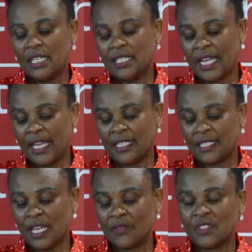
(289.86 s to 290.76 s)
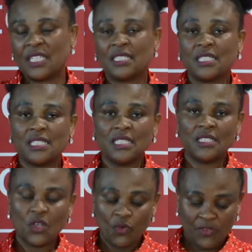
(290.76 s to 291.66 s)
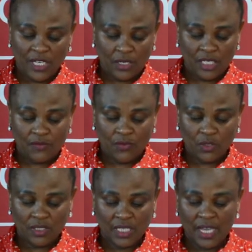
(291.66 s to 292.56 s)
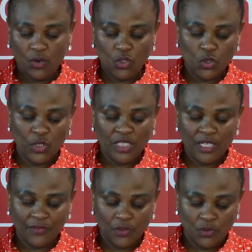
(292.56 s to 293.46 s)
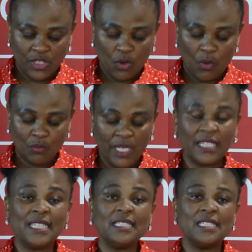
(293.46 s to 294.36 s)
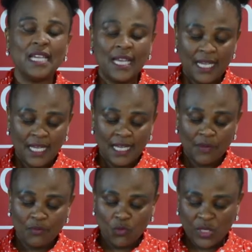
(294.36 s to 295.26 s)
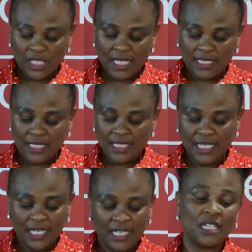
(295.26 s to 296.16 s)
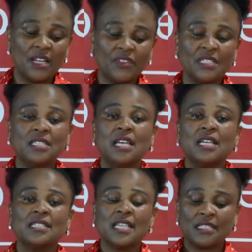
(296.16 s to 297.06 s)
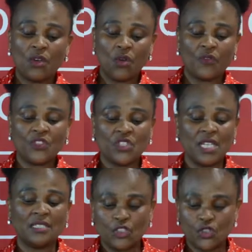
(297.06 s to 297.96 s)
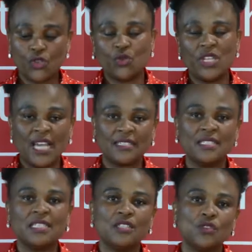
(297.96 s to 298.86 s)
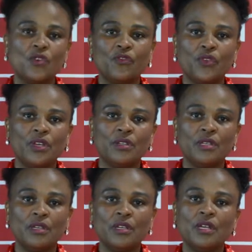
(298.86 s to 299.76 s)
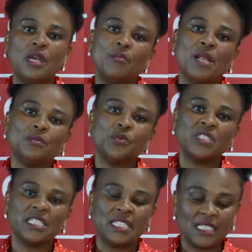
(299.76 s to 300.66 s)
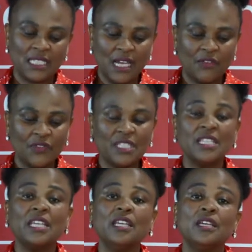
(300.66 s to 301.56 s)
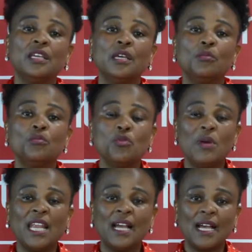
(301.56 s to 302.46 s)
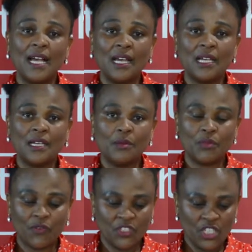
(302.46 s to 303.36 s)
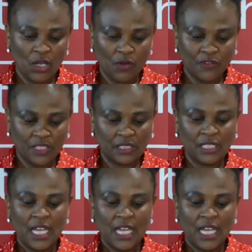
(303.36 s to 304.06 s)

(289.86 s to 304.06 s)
days after receipt of an invoice. I also interviewed the complainant, witnesses and relevant SASSA officials through the assistance of the Public Protector staff in the Mpumalanga provincial office.